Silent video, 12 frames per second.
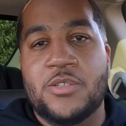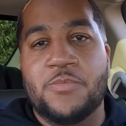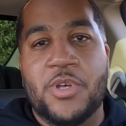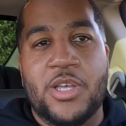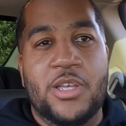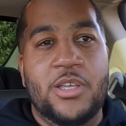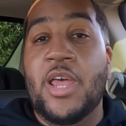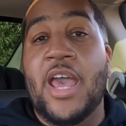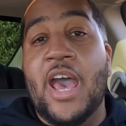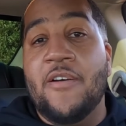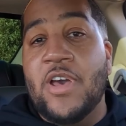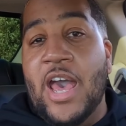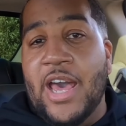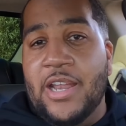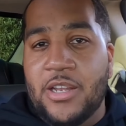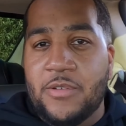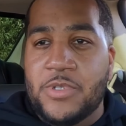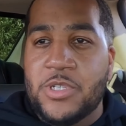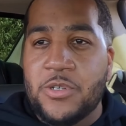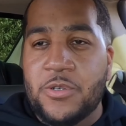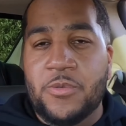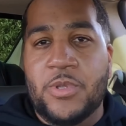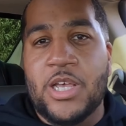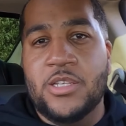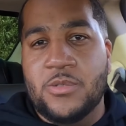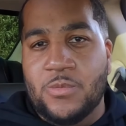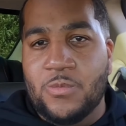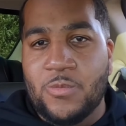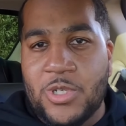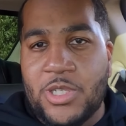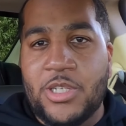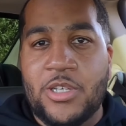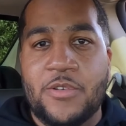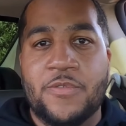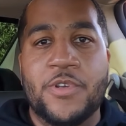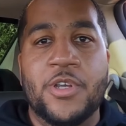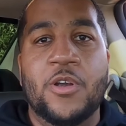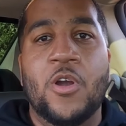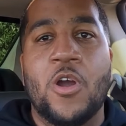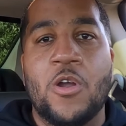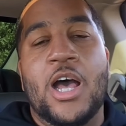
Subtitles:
but they have an additive too that's really good for your car.